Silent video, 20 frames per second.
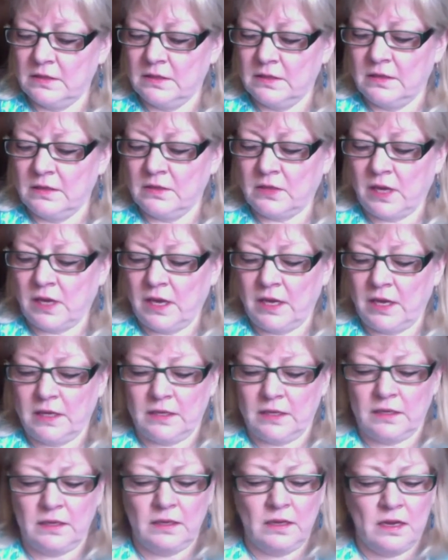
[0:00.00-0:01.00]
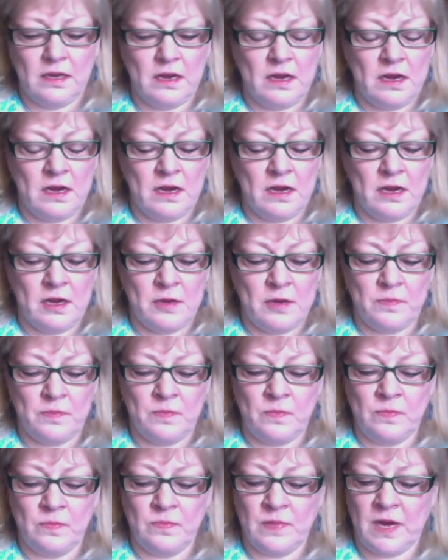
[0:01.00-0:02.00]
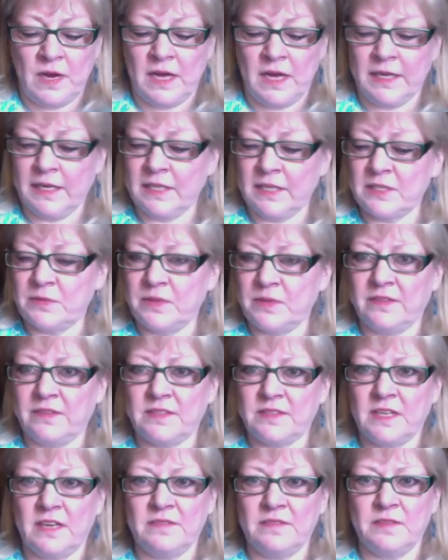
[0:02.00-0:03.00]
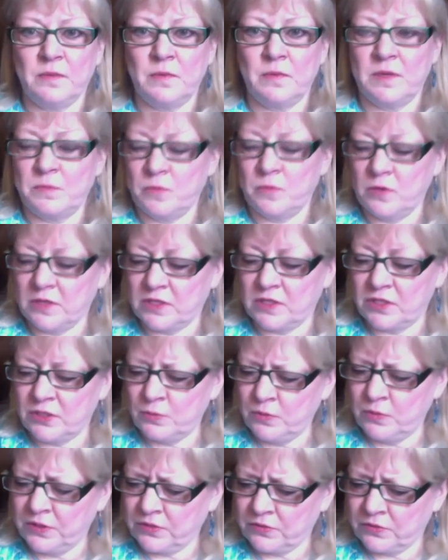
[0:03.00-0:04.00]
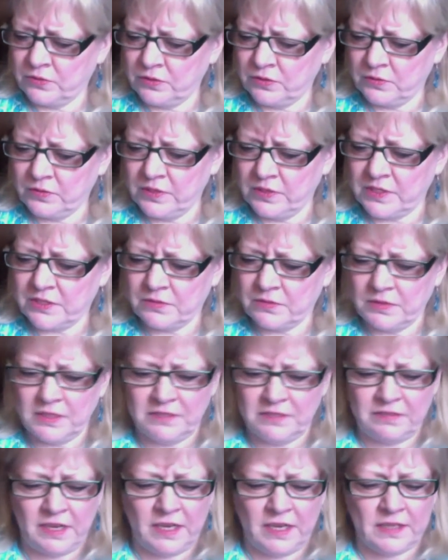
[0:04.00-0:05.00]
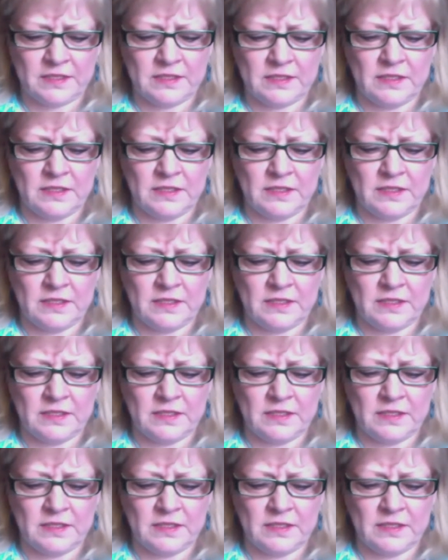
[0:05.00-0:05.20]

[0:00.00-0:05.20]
Okay. I guess we have time for one more because you went through the wrist really fast.